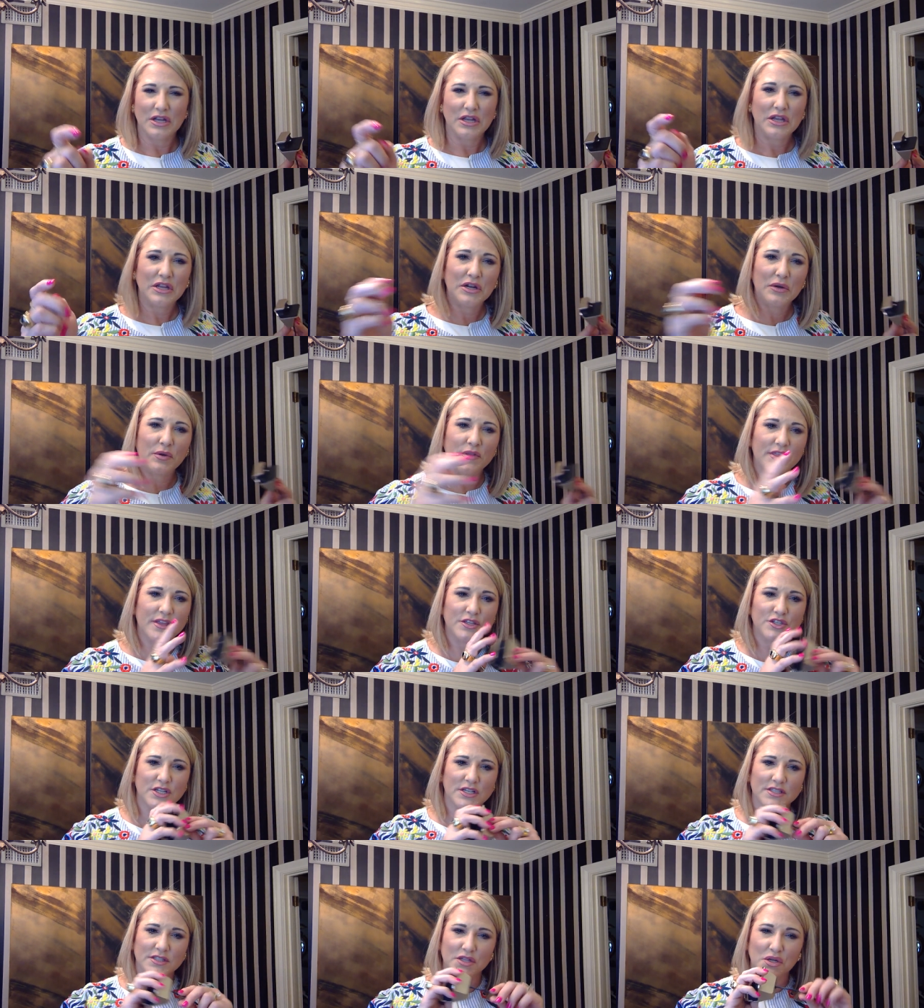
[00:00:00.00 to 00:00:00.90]
you know, with the
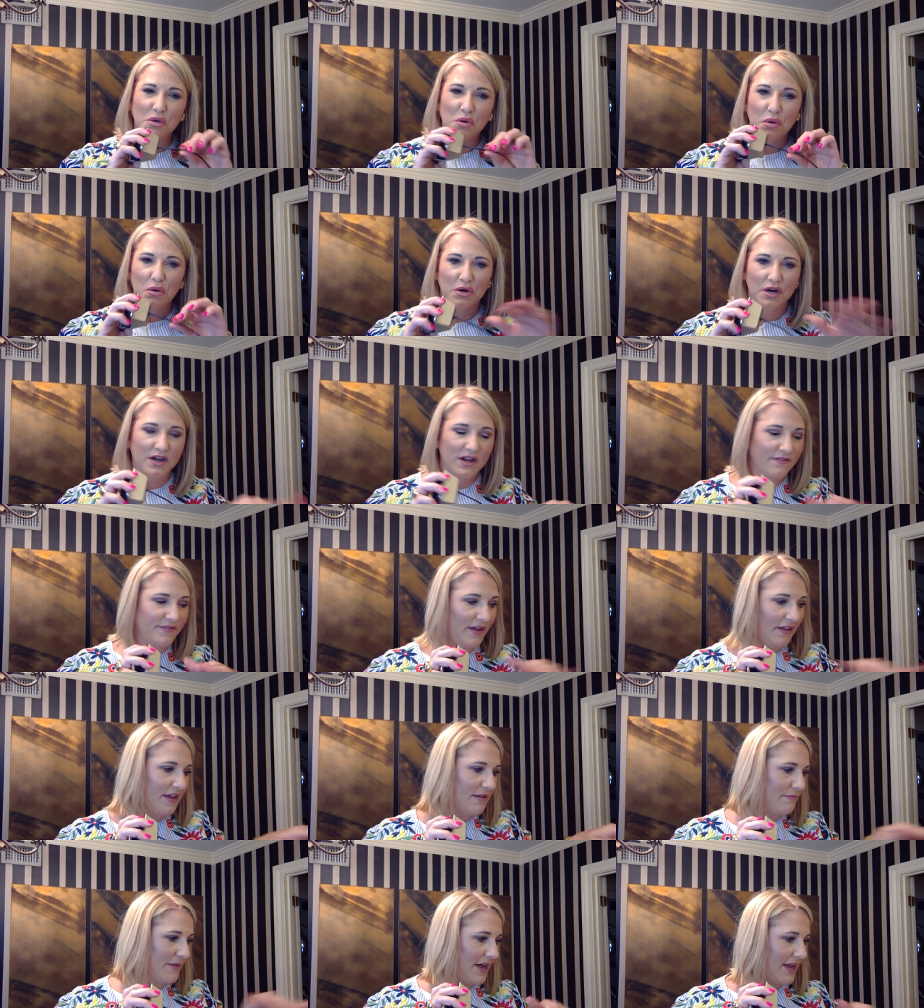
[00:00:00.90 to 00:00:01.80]
just the cord, I felt
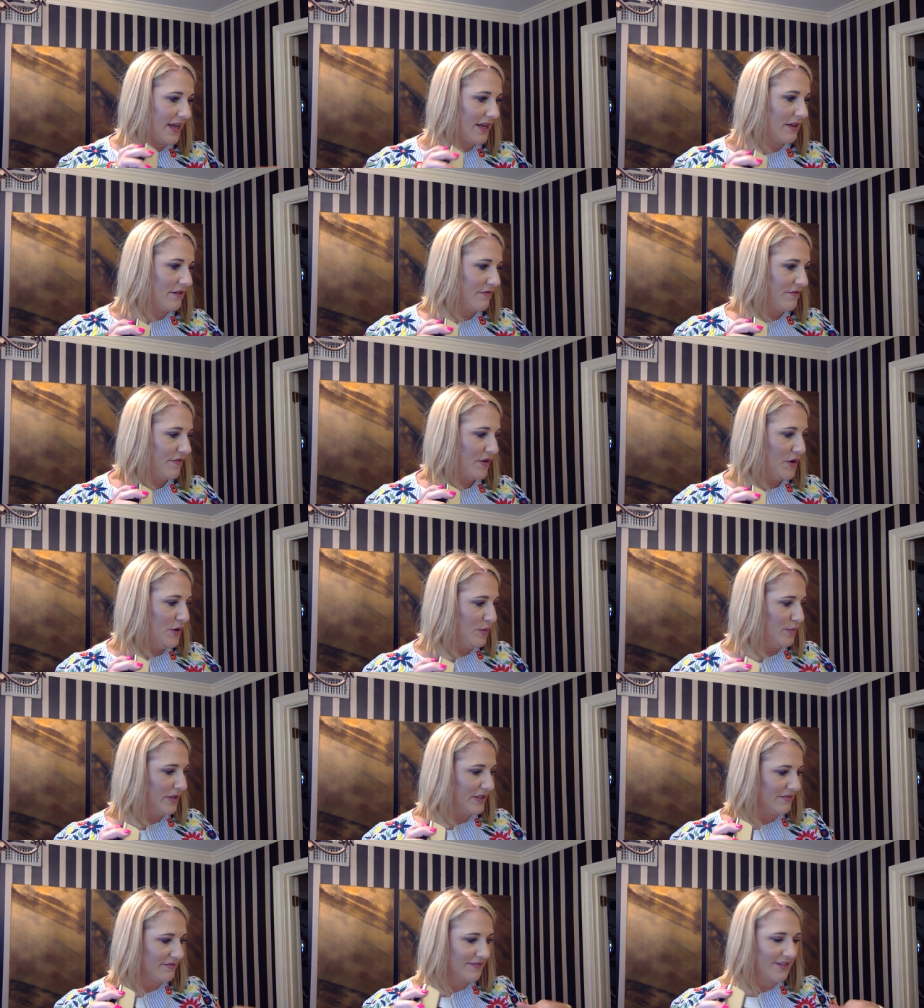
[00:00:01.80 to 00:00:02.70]
like my phone
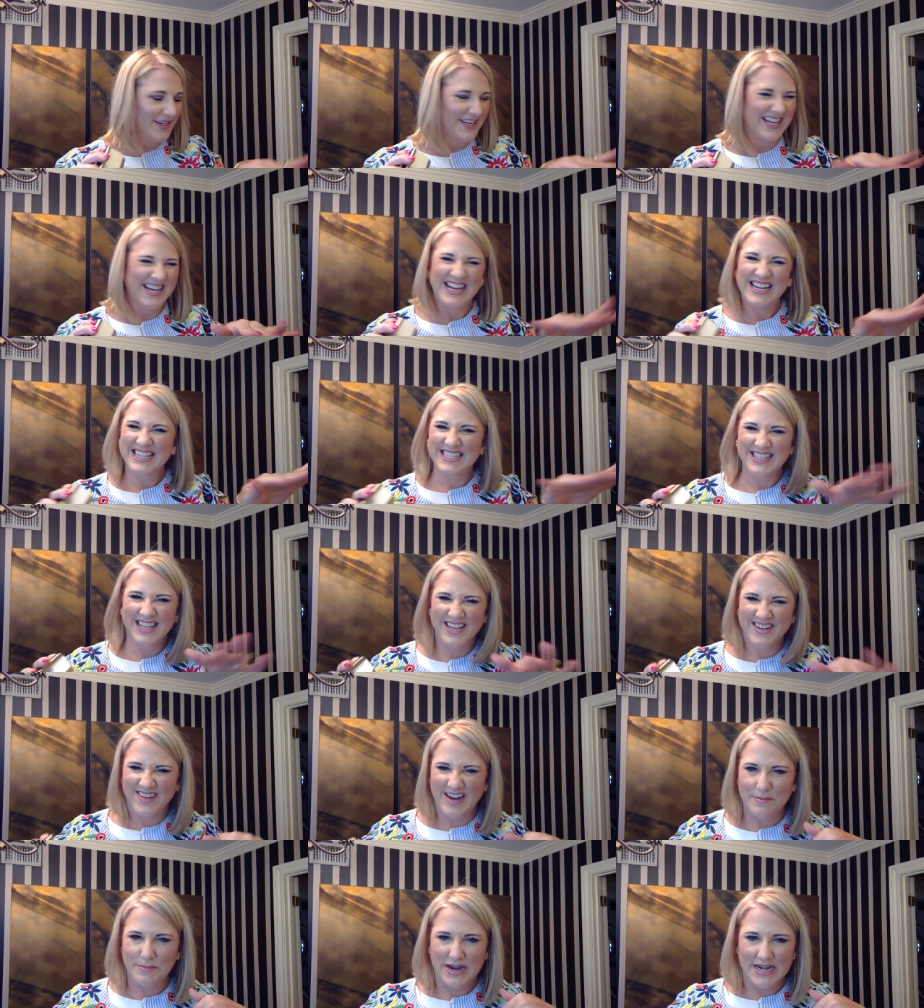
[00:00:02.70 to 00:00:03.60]
would
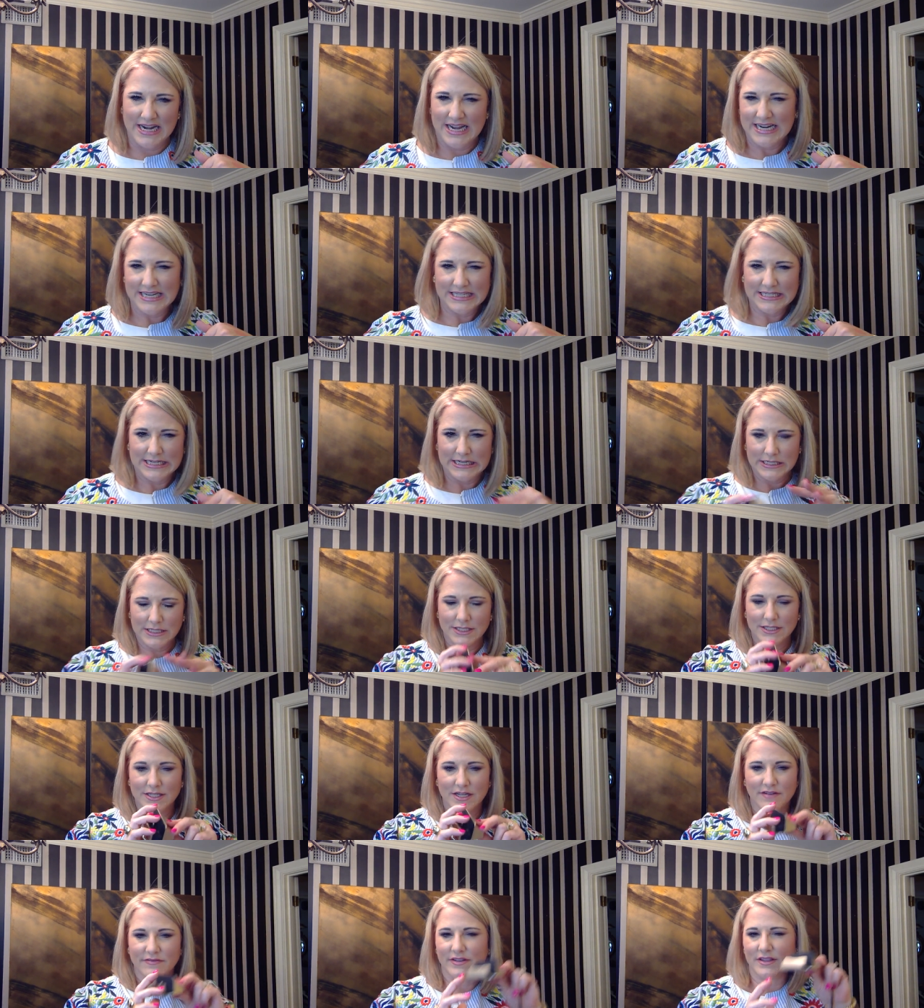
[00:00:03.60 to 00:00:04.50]
slide around my nightstand and
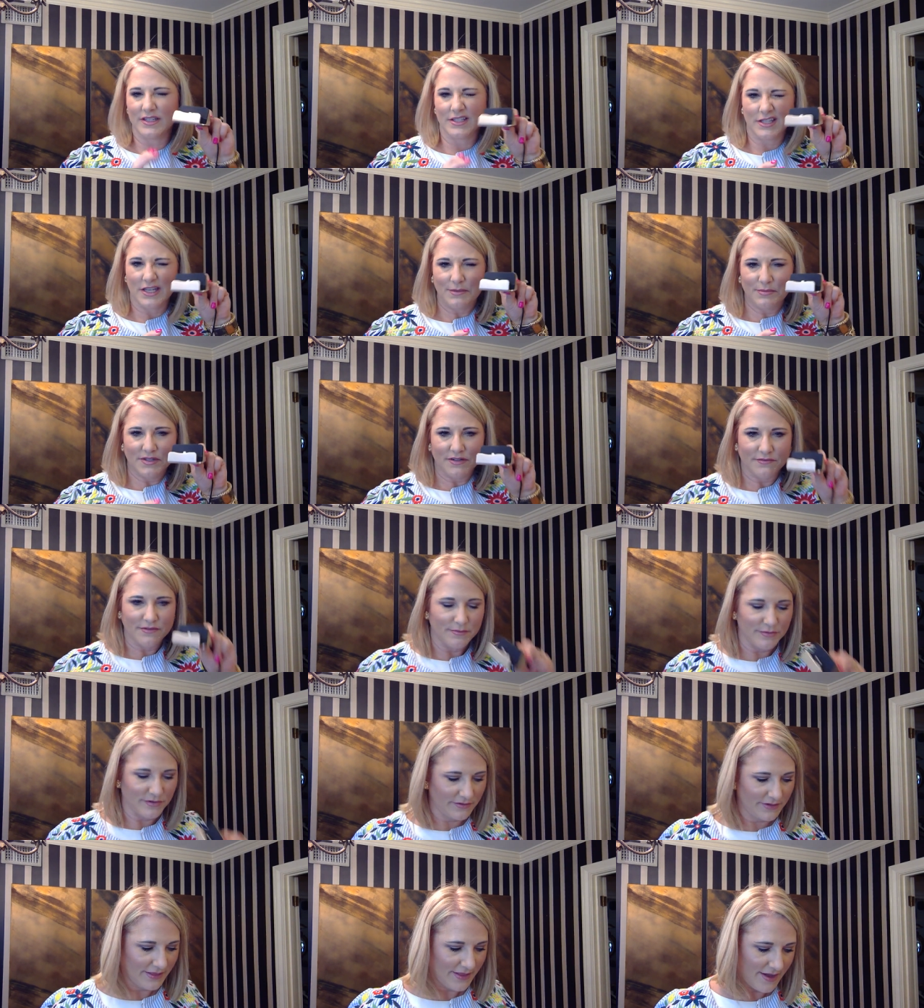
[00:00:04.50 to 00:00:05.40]
stuff, and this keeps it from
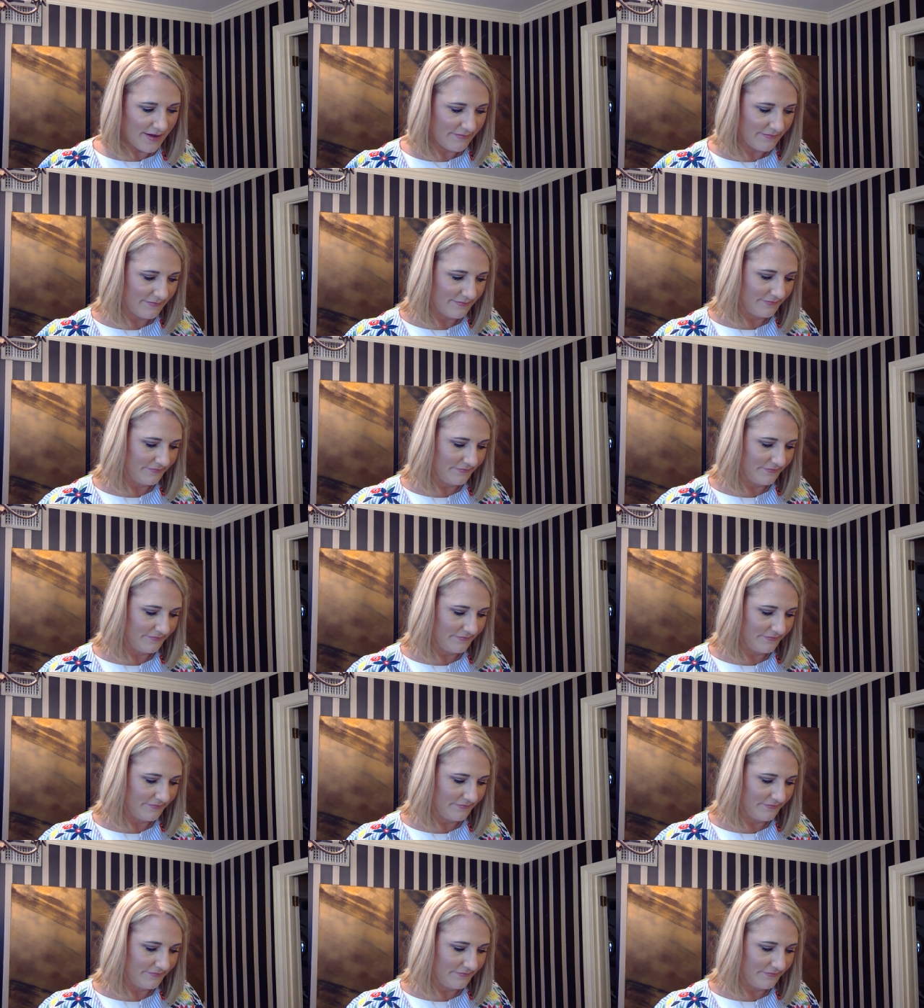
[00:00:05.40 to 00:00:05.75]
doing that.